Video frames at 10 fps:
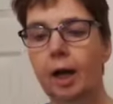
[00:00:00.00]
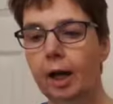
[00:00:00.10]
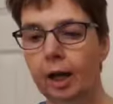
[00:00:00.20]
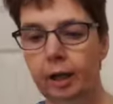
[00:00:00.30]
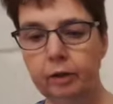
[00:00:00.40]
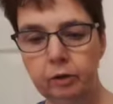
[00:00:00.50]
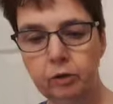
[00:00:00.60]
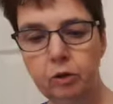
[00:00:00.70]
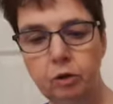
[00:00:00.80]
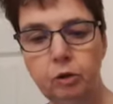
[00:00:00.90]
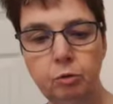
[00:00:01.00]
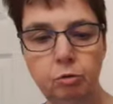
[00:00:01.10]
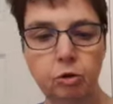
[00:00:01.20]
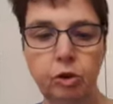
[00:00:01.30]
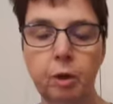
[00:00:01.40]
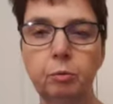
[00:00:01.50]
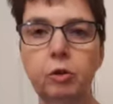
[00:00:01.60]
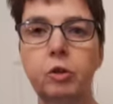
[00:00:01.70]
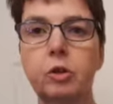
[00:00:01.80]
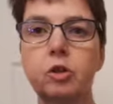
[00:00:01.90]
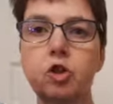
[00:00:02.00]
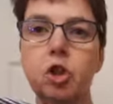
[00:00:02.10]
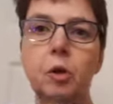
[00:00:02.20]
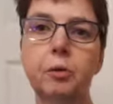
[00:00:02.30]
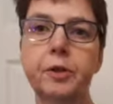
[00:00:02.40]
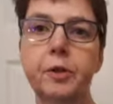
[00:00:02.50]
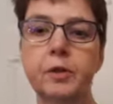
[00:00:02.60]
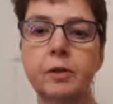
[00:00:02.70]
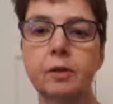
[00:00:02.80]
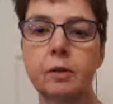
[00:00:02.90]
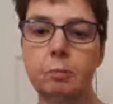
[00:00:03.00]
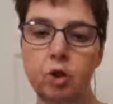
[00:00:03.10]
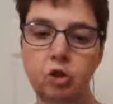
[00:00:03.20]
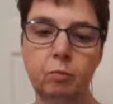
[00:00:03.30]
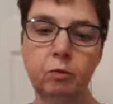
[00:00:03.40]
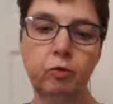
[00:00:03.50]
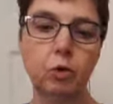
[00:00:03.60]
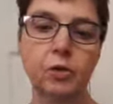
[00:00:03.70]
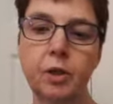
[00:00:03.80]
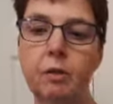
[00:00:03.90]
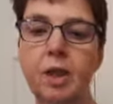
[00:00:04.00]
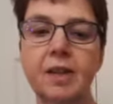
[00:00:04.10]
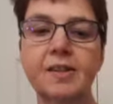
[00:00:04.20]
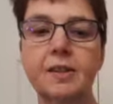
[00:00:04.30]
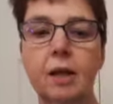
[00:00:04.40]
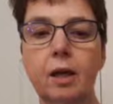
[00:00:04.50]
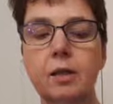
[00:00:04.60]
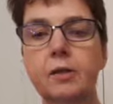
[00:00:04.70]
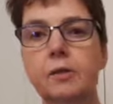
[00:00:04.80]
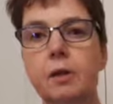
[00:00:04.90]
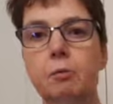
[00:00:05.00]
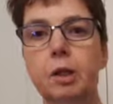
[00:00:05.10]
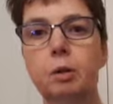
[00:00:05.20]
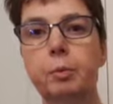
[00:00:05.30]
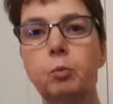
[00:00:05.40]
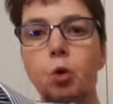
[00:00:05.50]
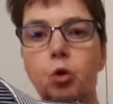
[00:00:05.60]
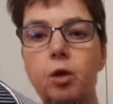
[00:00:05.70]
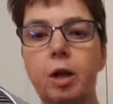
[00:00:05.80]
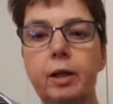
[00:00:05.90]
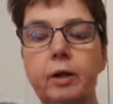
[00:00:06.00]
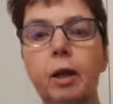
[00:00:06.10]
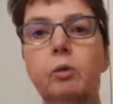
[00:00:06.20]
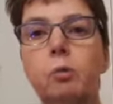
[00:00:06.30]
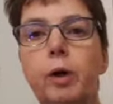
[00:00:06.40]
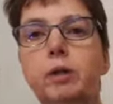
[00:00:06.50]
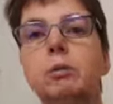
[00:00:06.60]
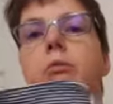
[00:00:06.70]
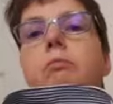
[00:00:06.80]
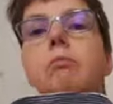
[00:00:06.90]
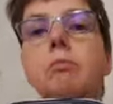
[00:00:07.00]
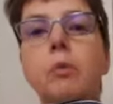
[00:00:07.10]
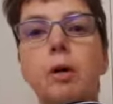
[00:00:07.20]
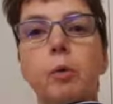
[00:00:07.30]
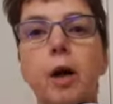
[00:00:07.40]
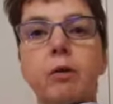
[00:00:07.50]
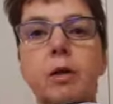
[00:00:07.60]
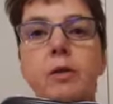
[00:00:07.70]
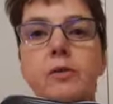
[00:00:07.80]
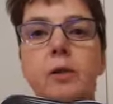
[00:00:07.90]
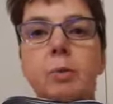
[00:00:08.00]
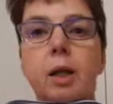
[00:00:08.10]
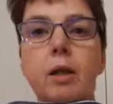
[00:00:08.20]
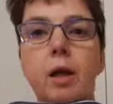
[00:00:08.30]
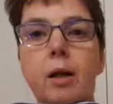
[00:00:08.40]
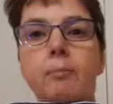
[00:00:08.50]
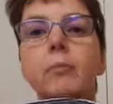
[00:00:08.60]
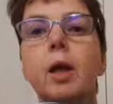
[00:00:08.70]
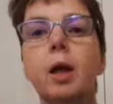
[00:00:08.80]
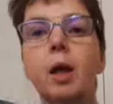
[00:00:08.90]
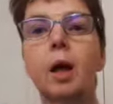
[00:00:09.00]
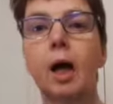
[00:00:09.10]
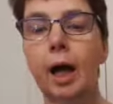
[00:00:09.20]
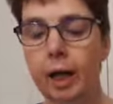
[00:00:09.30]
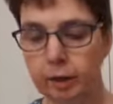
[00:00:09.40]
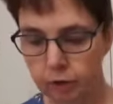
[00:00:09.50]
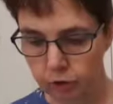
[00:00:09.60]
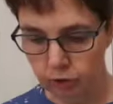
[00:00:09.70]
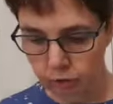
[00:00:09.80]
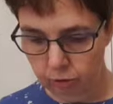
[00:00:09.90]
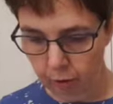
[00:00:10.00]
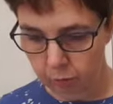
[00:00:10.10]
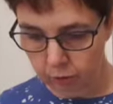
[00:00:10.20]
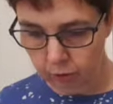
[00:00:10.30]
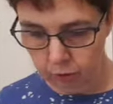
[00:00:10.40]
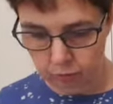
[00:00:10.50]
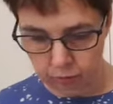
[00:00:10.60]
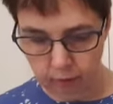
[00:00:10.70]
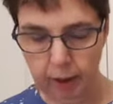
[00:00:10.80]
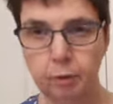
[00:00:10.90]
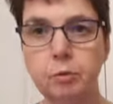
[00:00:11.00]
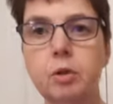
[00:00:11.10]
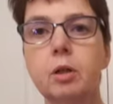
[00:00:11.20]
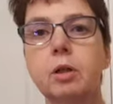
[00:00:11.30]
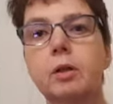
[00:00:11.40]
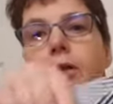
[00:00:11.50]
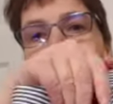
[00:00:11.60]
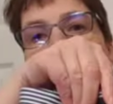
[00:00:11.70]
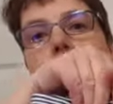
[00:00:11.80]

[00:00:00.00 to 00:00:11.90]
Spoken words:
and you don't cut the shoulders as I mentioned before, so that stays, so it'll be worn like that when I wear it, so it'll be like that. And you don't cut round the